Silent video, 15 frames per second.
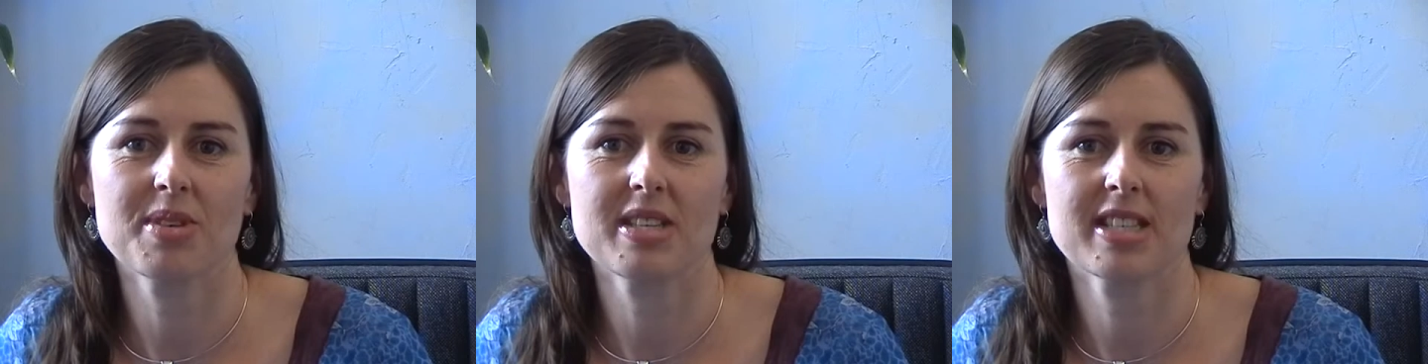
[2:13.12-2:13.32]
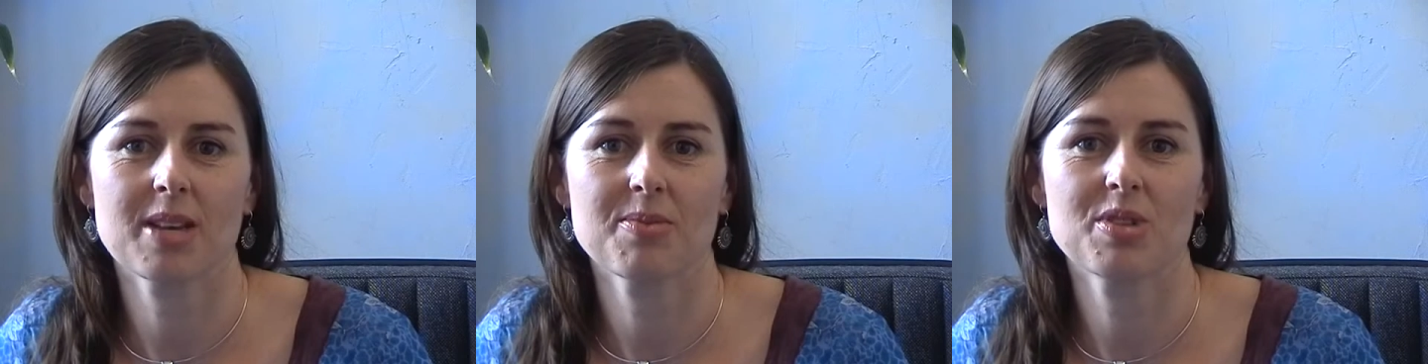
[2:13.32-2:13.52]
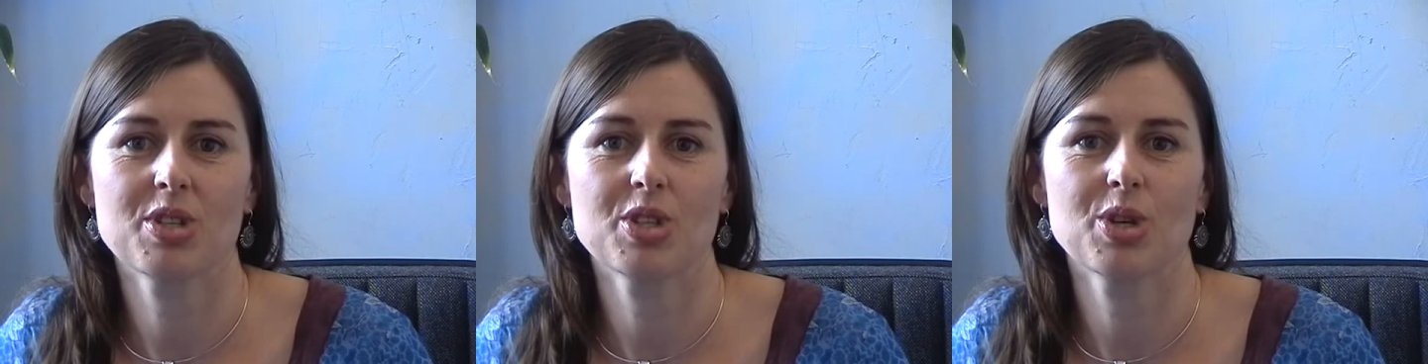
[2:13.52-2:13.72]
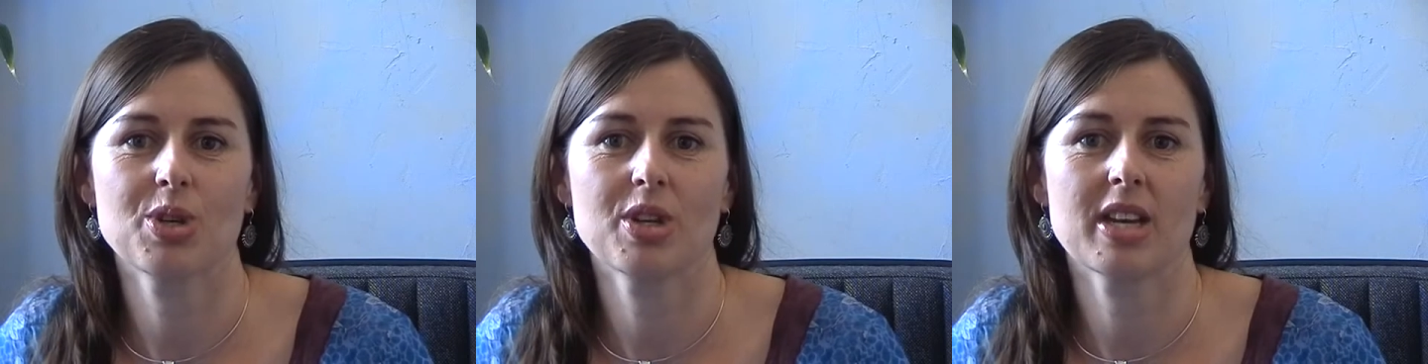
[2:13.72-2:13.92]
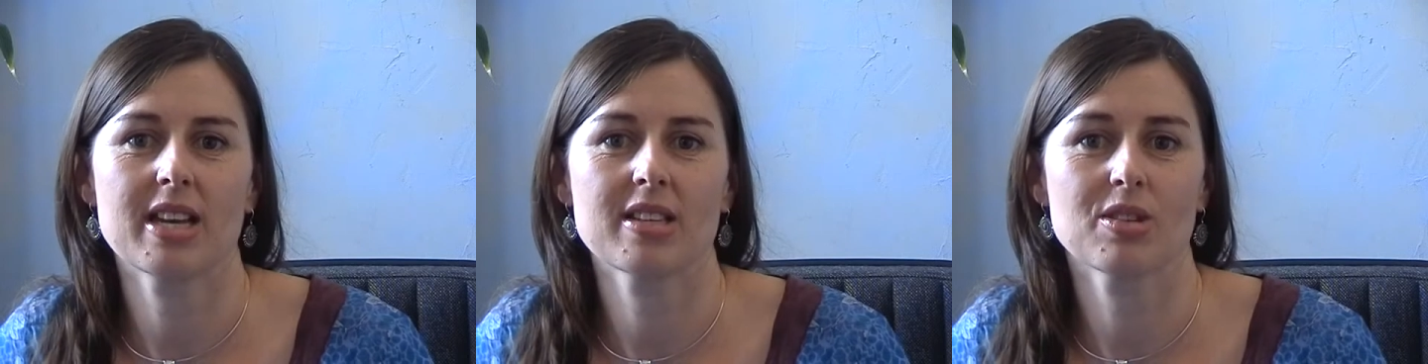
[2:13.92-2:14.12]

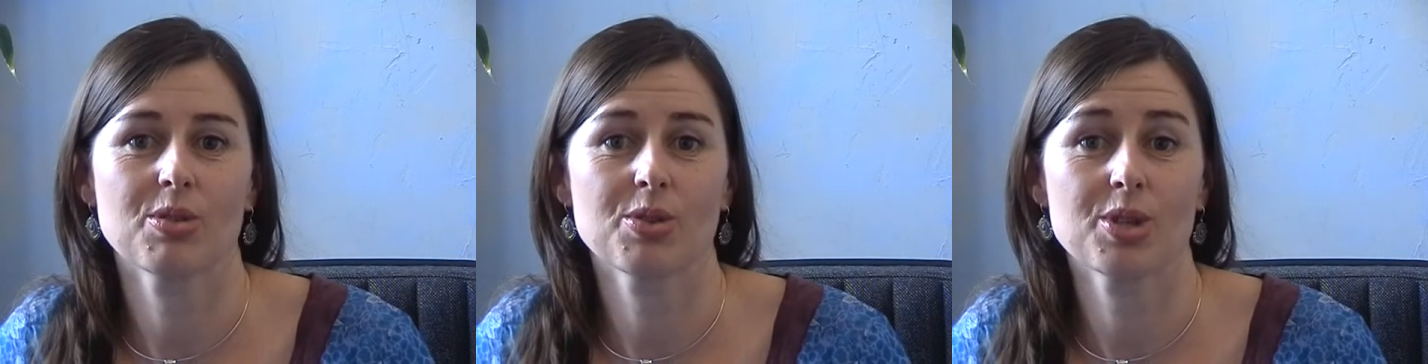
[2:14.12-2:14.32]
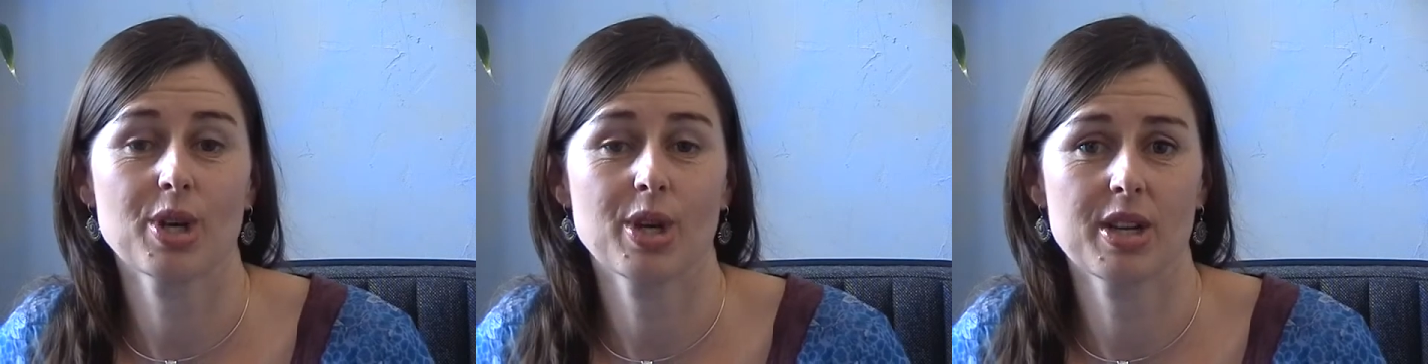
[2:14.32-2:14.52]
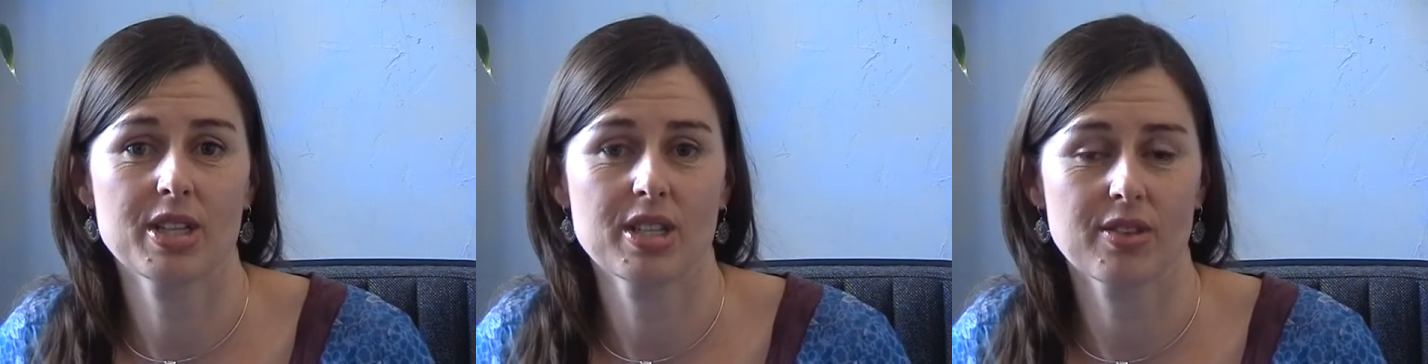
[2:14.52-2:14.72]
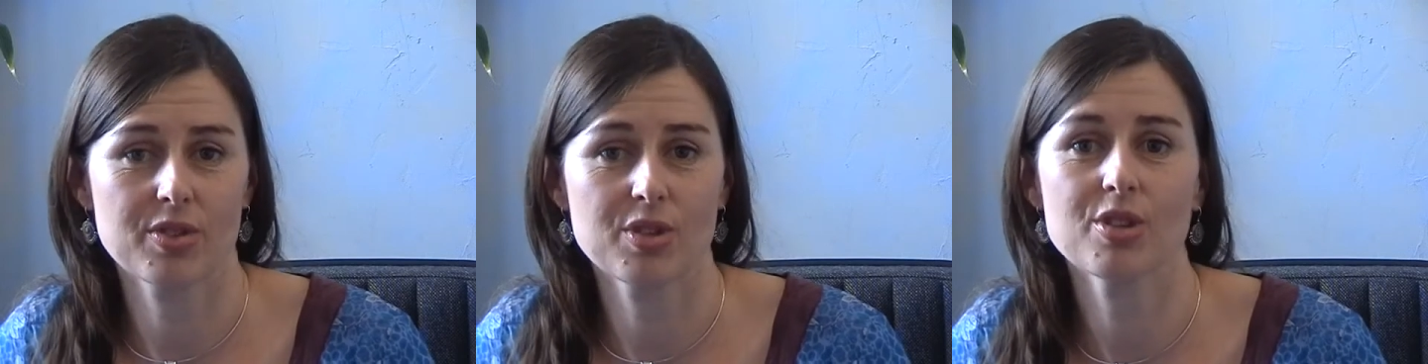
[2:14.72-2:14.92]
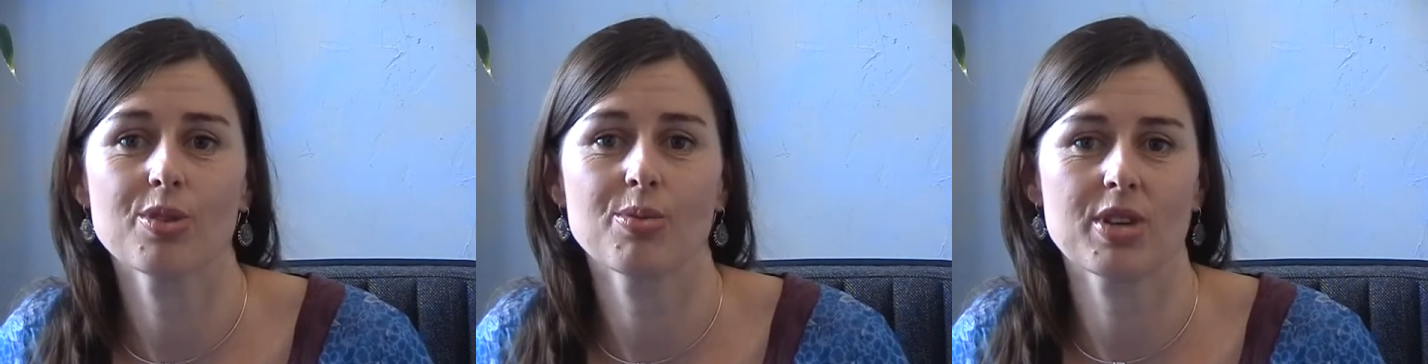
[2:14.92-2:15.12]
substituted as an alternative
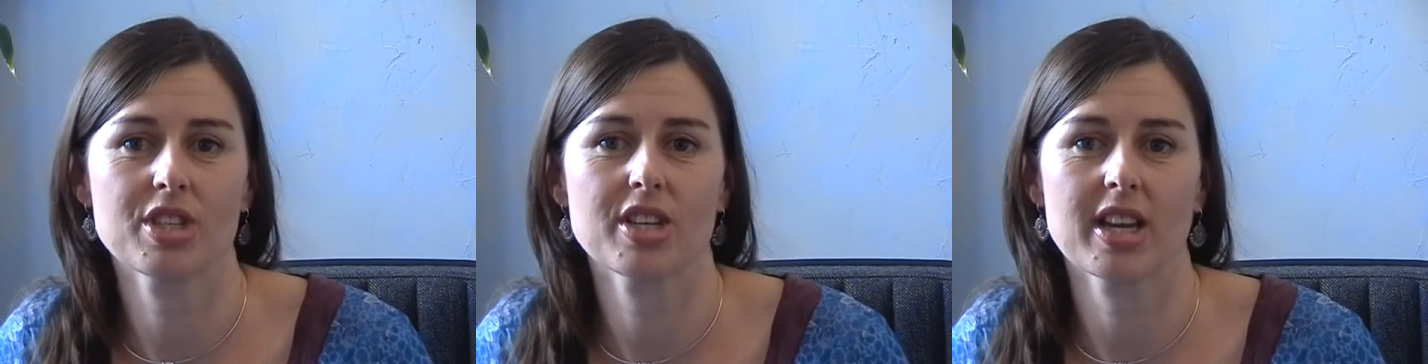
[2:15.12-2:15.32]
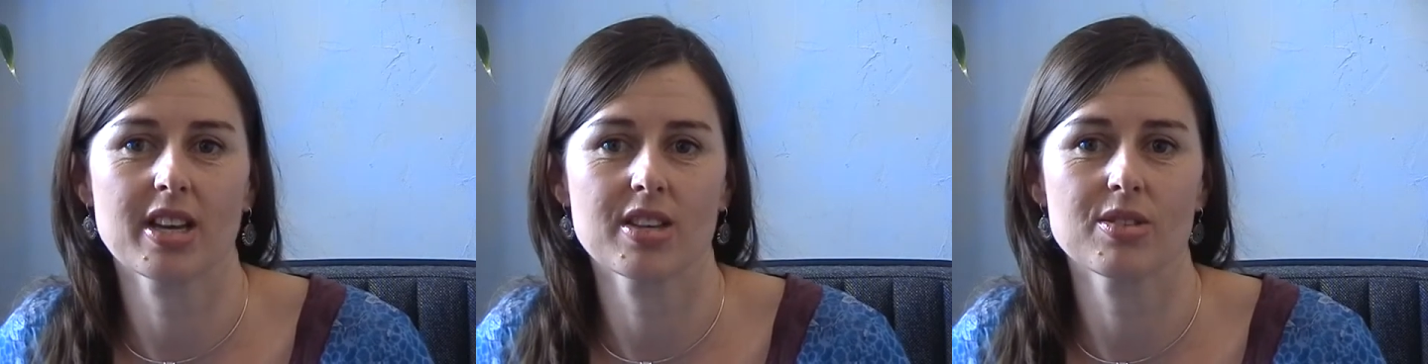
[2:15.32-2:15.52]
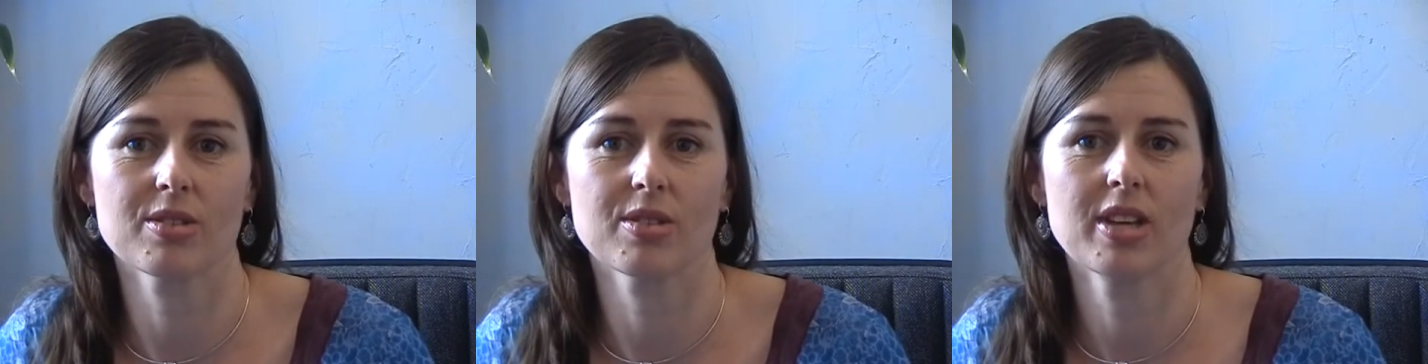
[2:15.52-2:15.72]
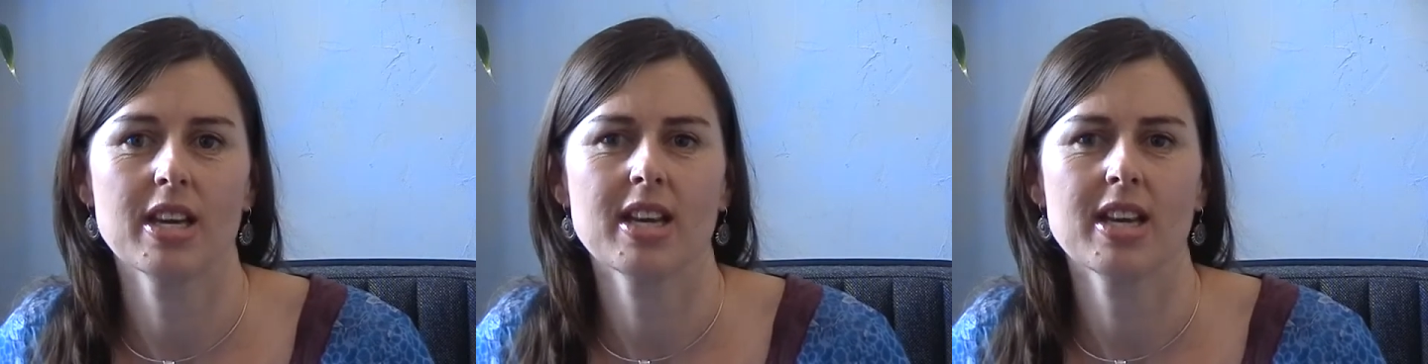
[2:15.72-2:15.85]
to witch hazel.